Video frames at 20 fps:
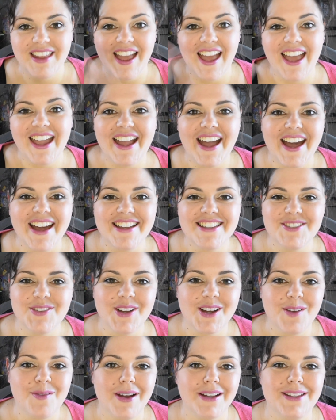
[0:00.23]
Hey guys,
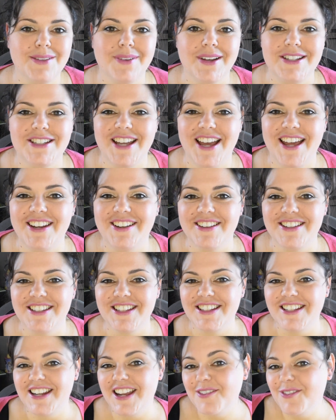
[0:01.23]
welcome back to my channel. So
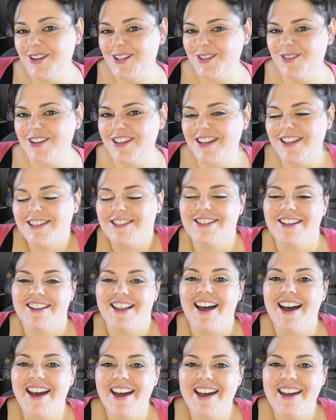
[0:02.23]
today we're doing
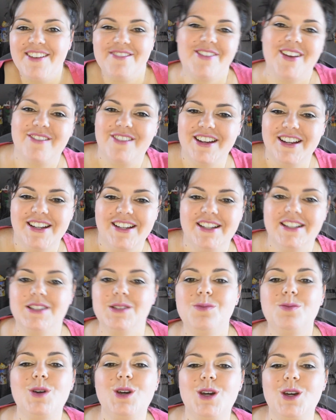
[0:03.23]
July
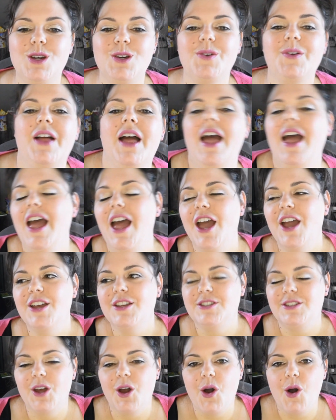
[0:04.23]
favorites. Woo!
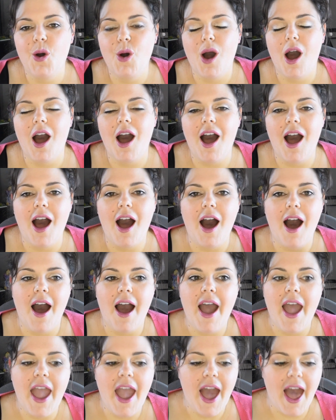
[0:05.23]
So
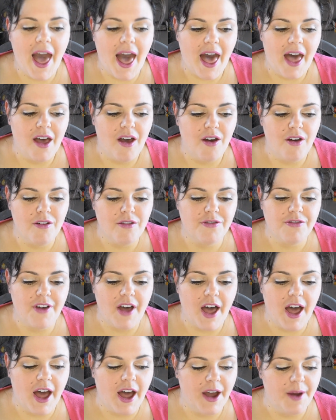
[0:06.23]
I have
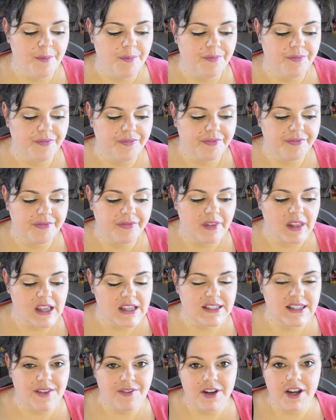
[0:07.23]

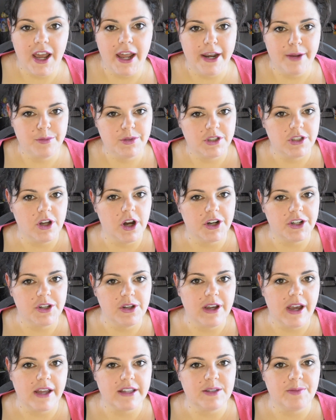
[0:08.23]
7 items to talk to
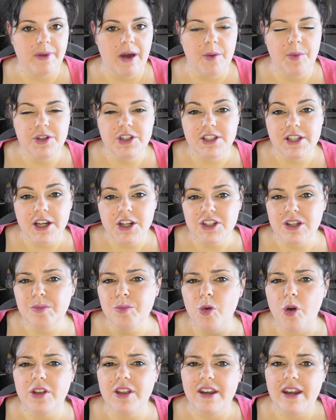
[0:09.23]
you guys about, which is actually
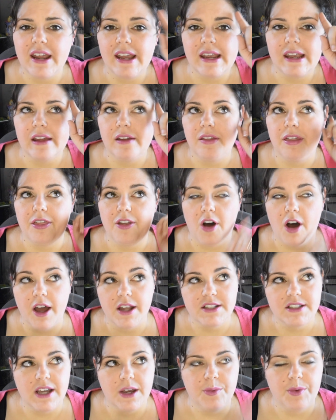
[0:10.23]
more than I
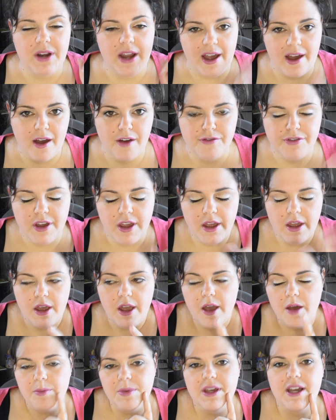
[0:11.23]
thought I would have,
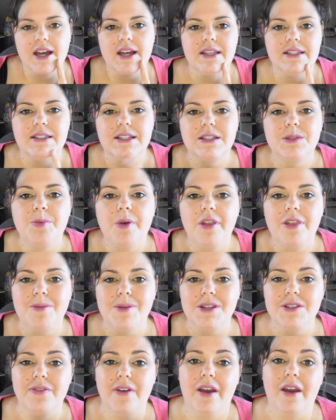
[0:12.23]
because this month
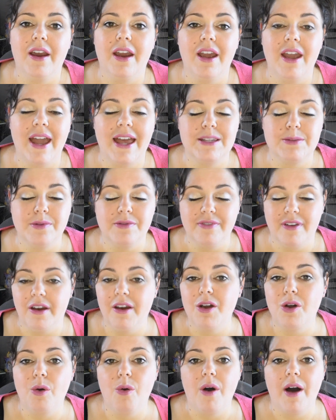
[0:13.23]
has been
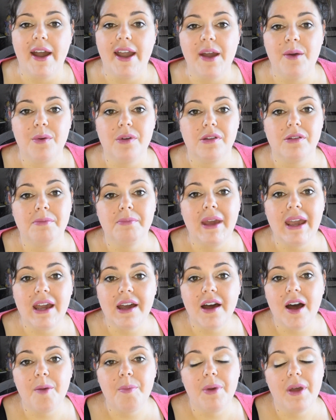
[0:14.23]
very quiet with
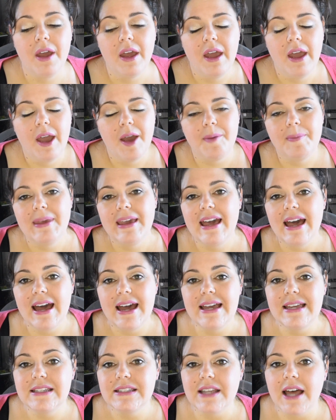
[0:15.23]
makeup
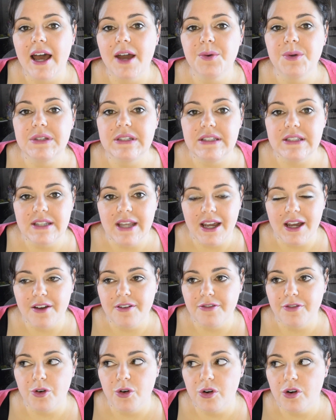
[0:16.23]
because I was sick
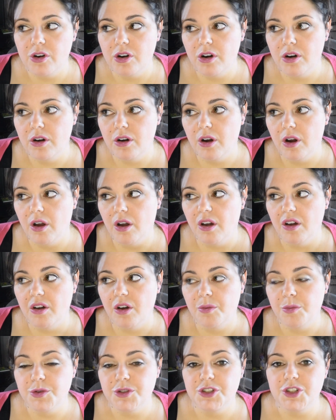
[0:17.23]
for
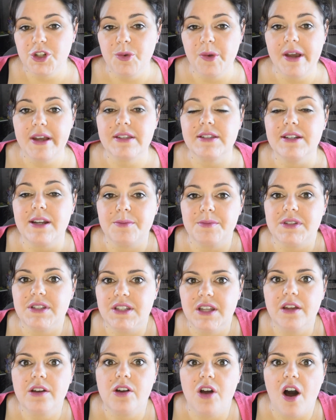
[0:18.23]
almost 2 weeks and I'm
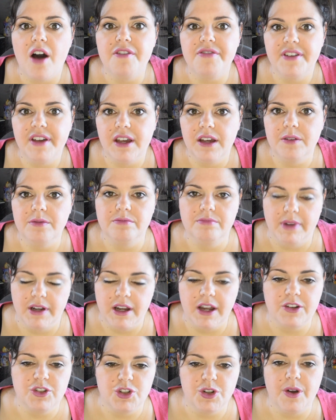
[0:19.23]
still coughing, but
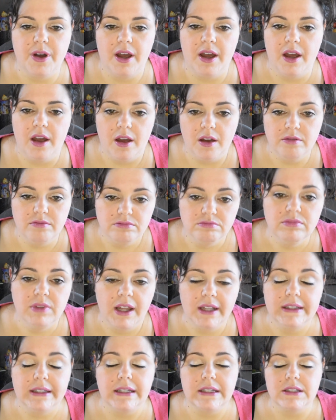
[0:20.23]

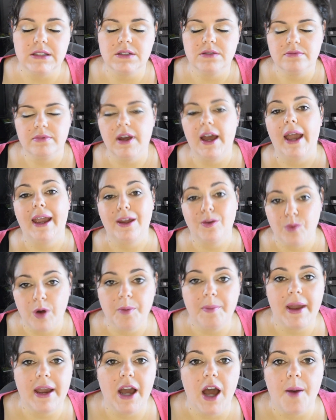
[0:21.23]
at least I can wear
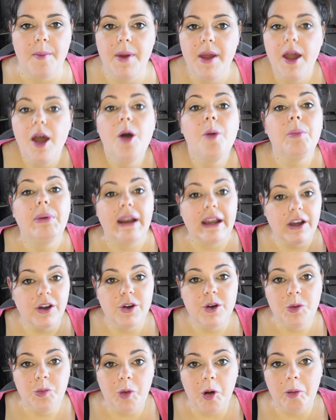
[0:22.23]
makeup. But I
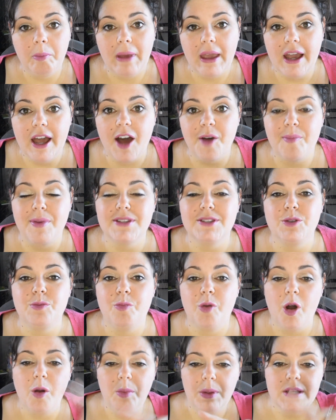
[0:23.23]
couldn't wear makeup, as you
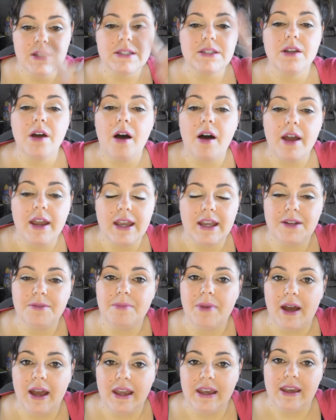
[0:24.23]
probably saw in
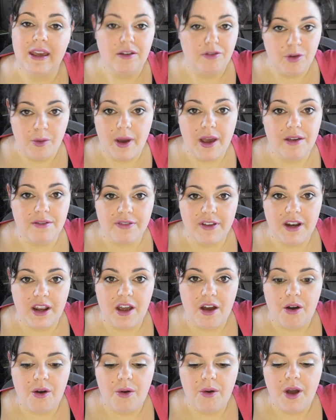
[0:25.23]
my giveaway
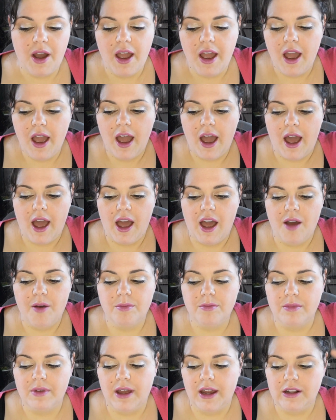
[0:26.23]
video.
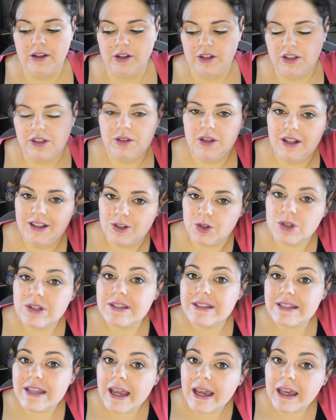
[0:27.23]
I looked a little
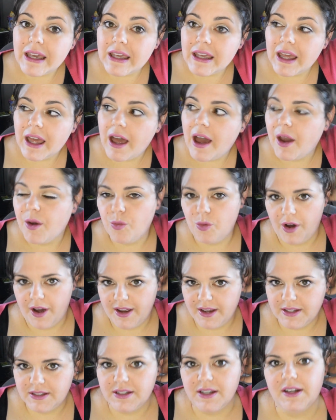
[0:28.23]
sick. I
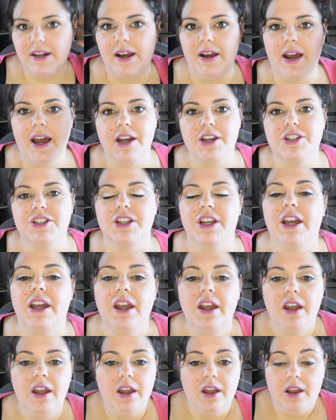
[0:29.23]

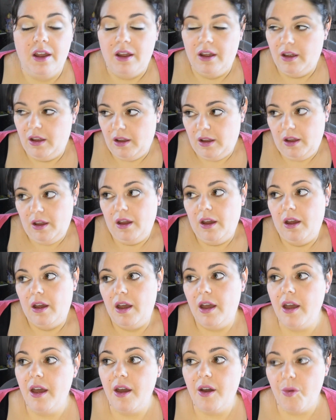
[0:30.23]
actually
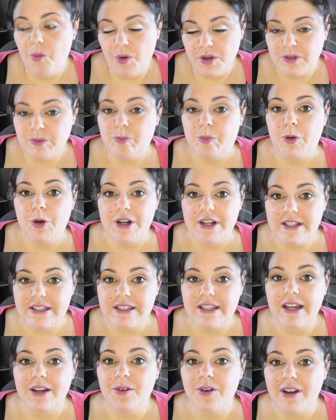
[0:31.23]
was pretty
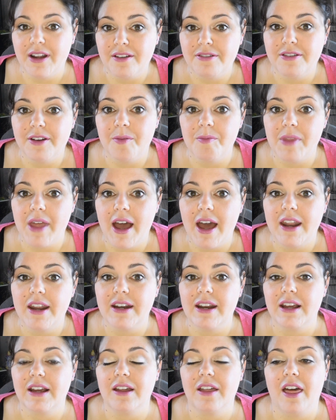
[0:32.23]
sick when I filmed that,
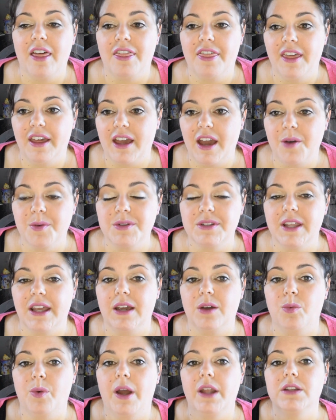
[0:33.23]
and I think I was
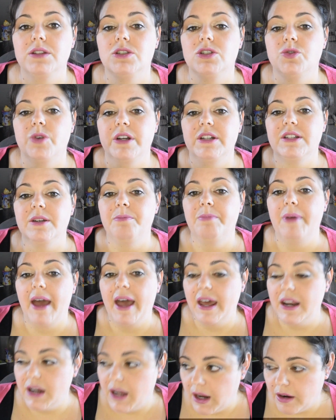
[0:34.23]
went straight to
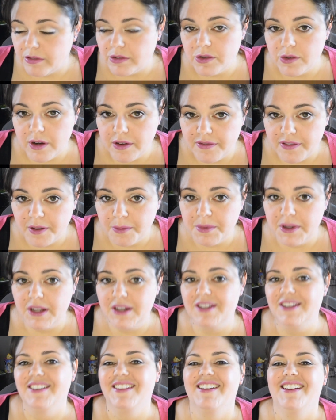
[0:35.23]
bed after I filmed it.